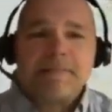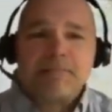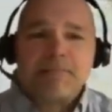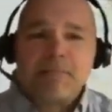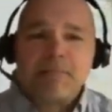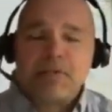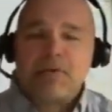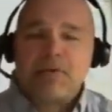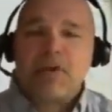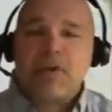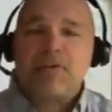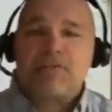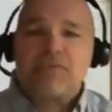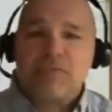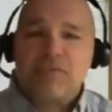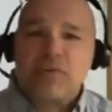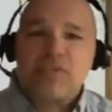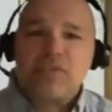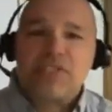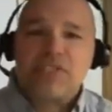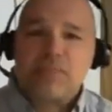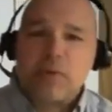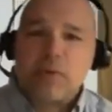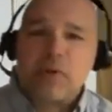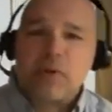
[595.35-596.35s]
But there are other very
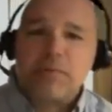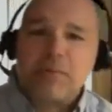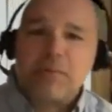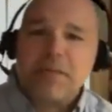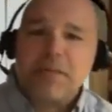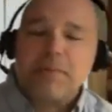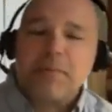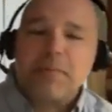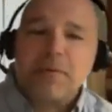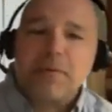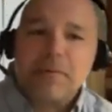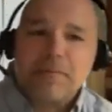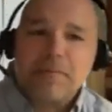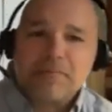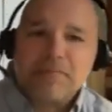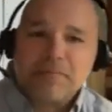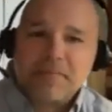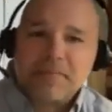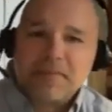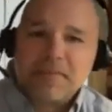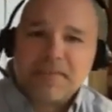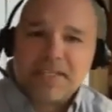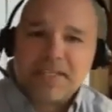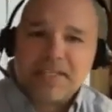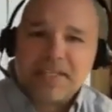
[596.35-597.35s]
smart people
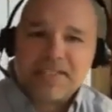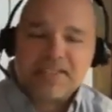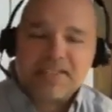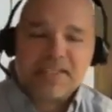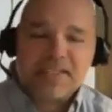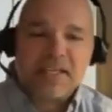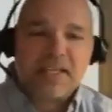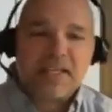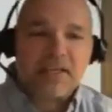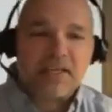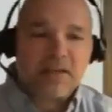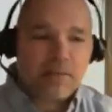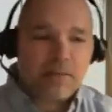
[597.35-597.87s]
that say